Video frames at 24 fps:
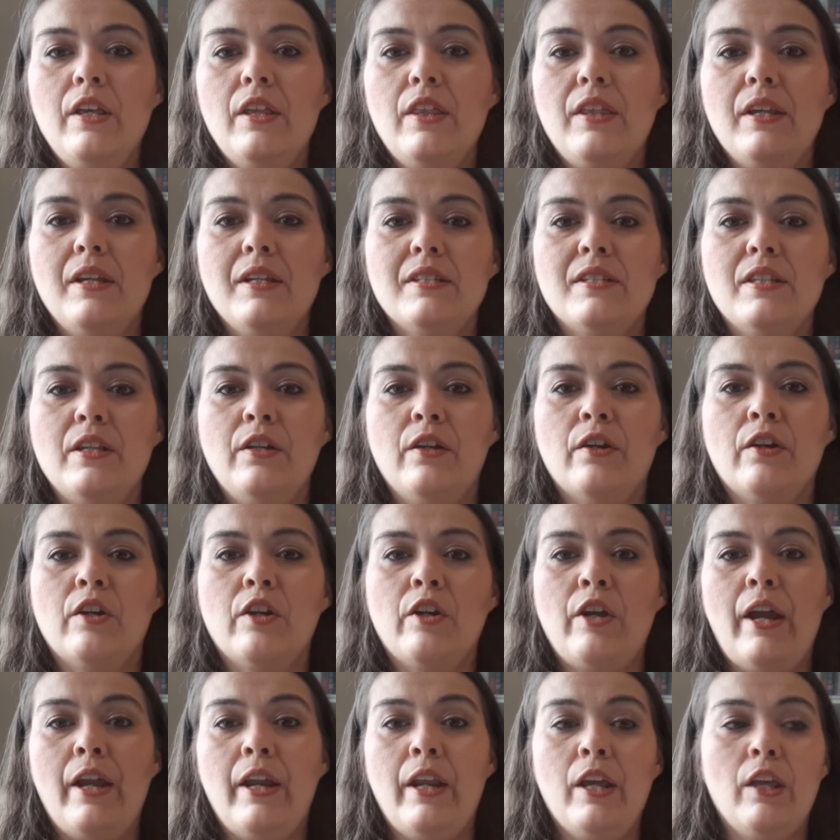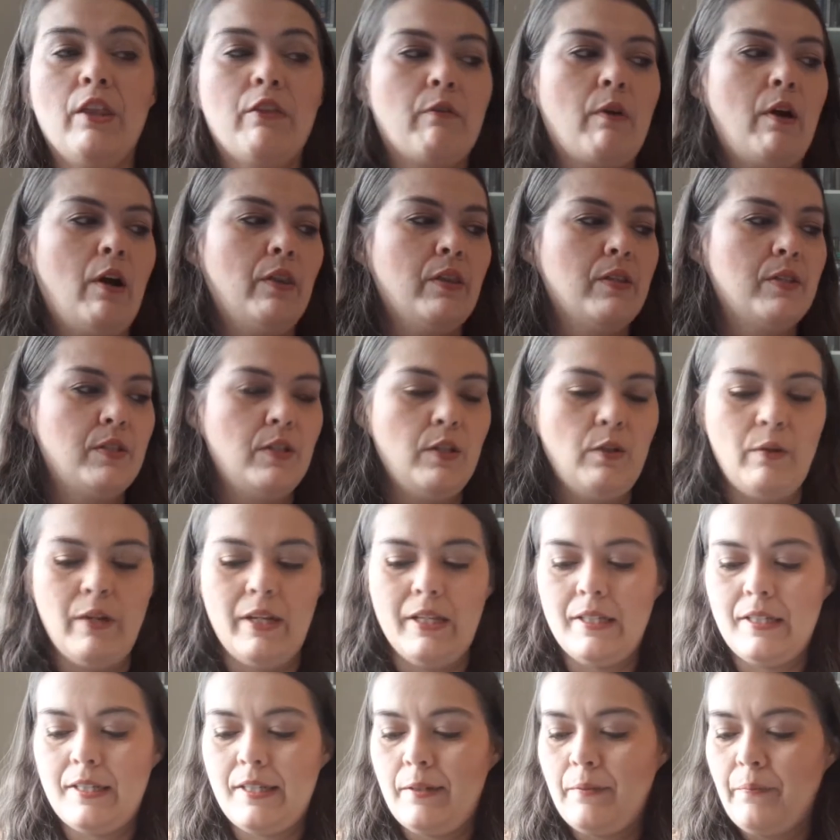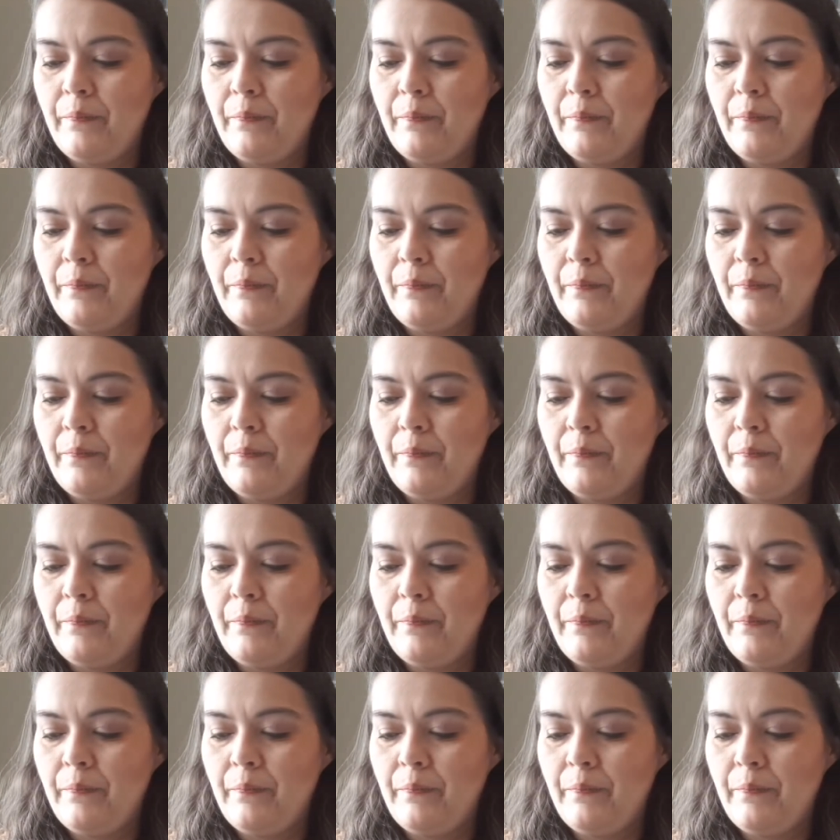things that you're creating throughout this unit.